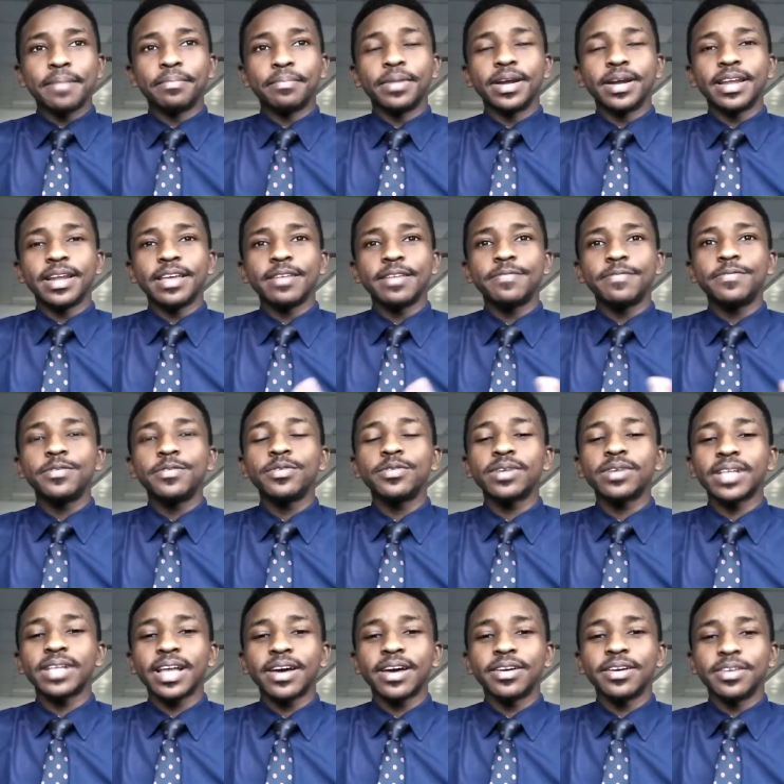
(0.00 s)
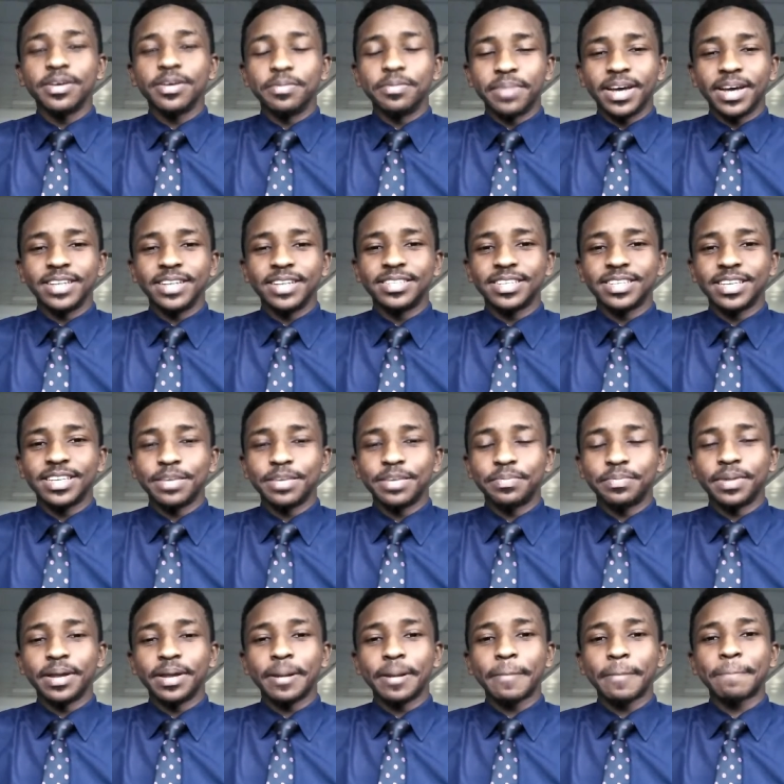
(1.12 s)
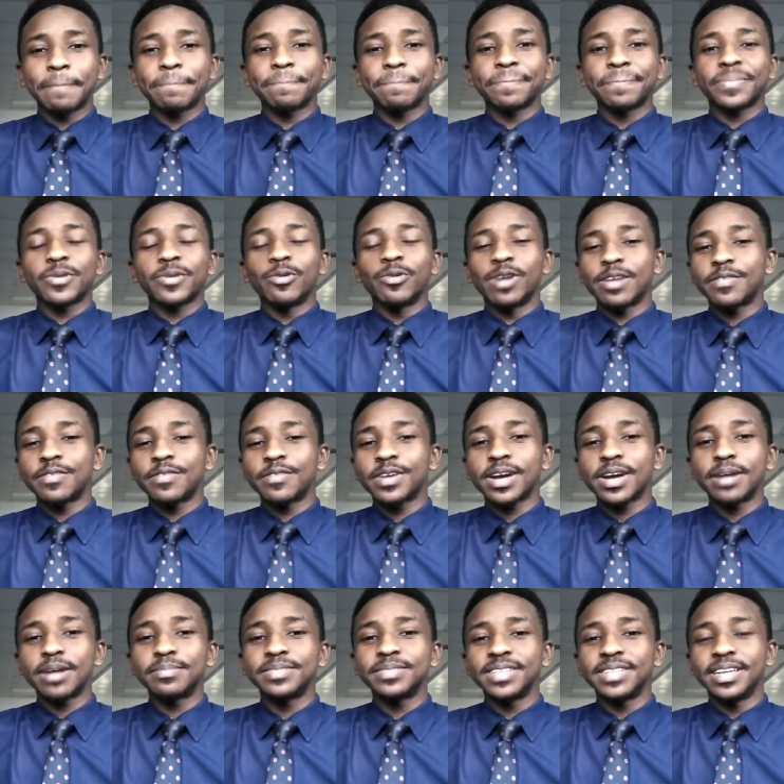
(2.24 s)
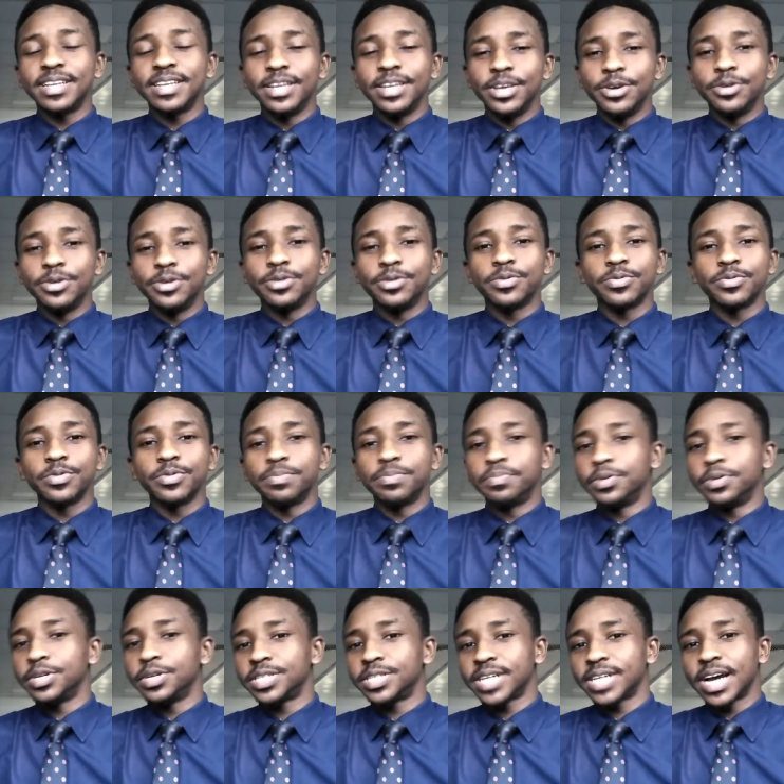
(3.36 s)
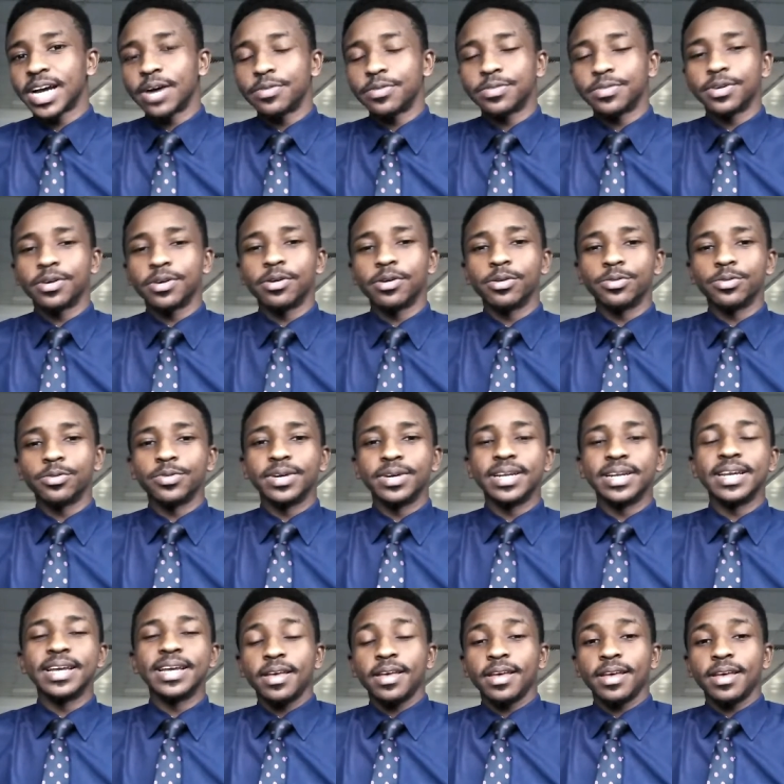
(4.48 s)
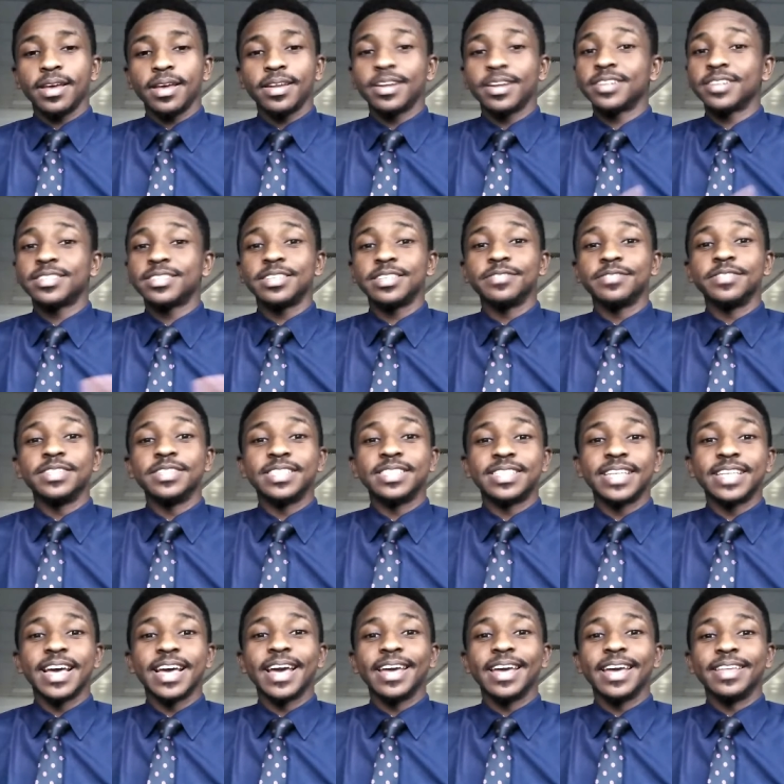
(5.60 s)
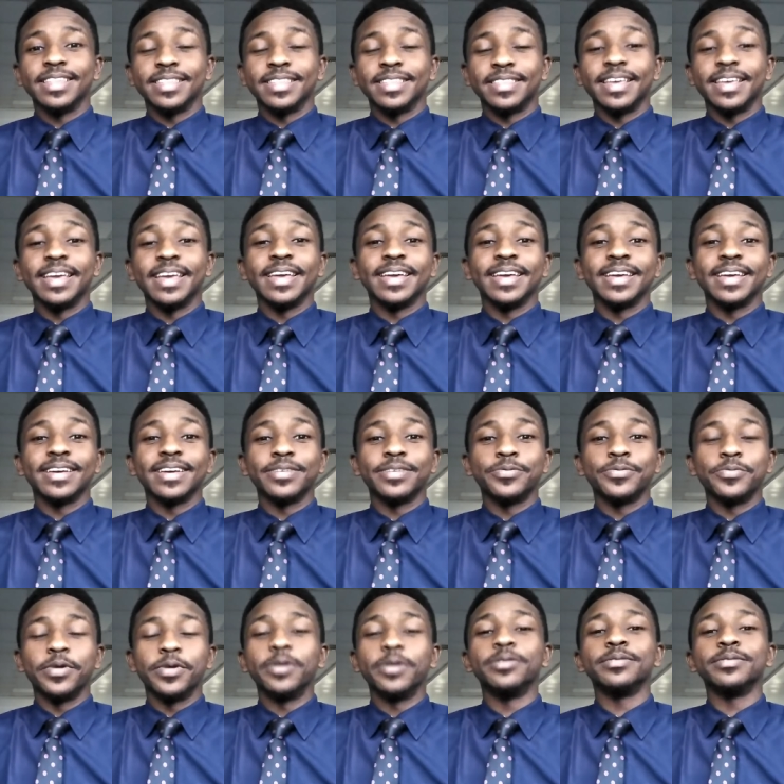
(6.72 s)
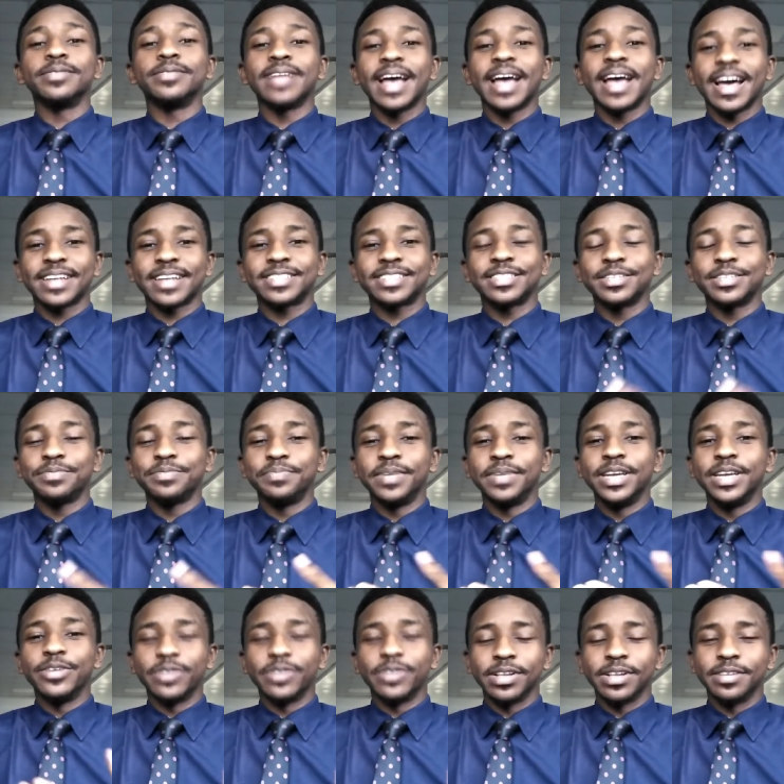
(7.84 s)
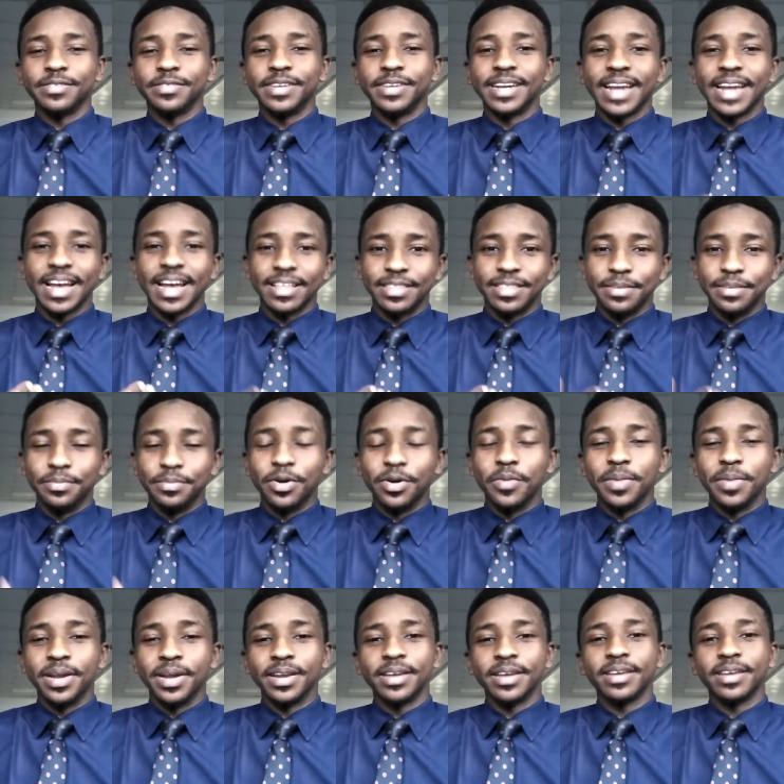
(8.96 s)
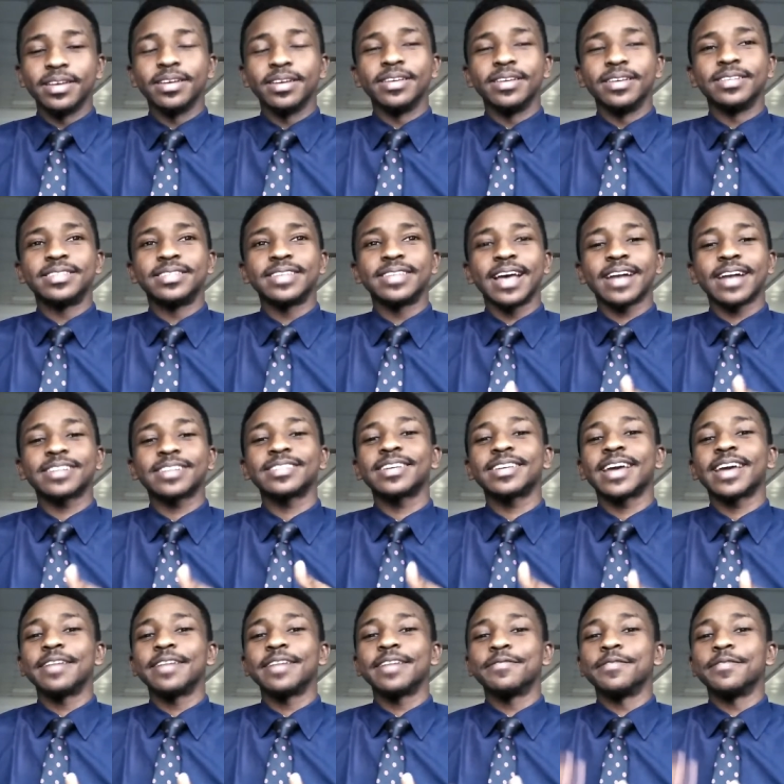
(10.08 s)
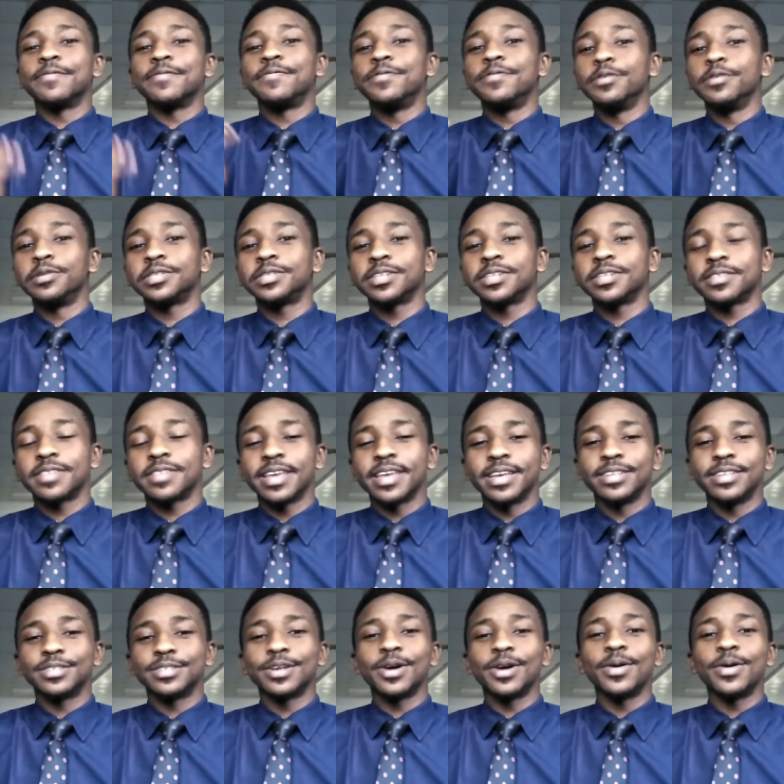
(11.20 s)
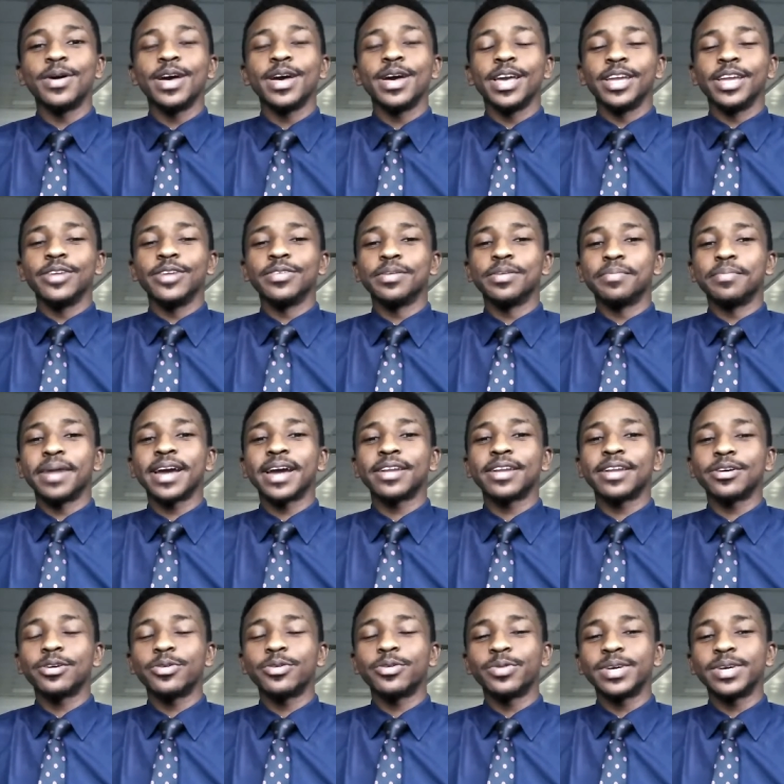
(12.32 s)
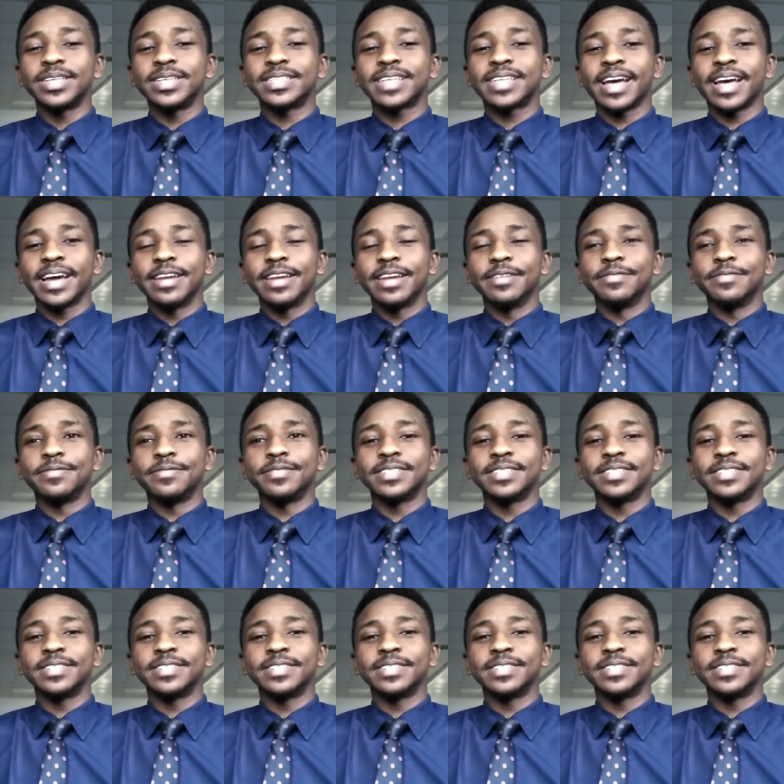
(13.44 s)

But if you rely on your mind to keep it, whatever comes in new will push out the old one. And not even say the thing won't actually be relevant at the moment. It's actually kind of a future thing. So, you know, the mind always kind of